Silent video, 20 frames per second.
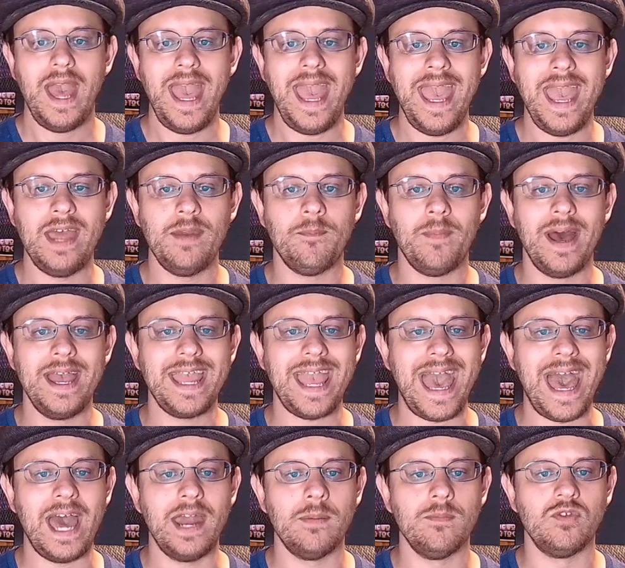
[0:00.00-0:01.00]
and Mike
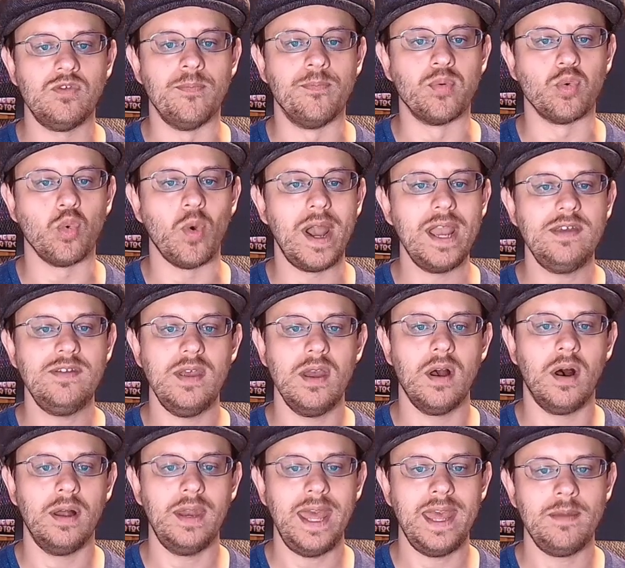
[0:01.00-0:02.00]
Adams'
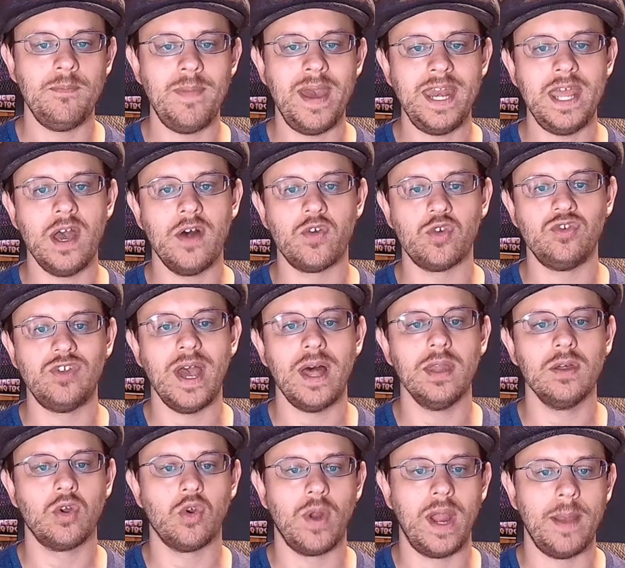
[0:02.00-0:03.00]
Brighteon and many other
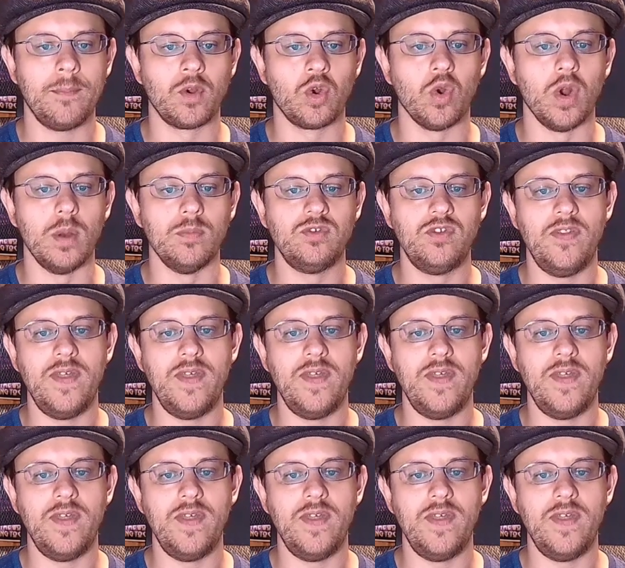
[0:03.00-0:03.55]
Telegram groups.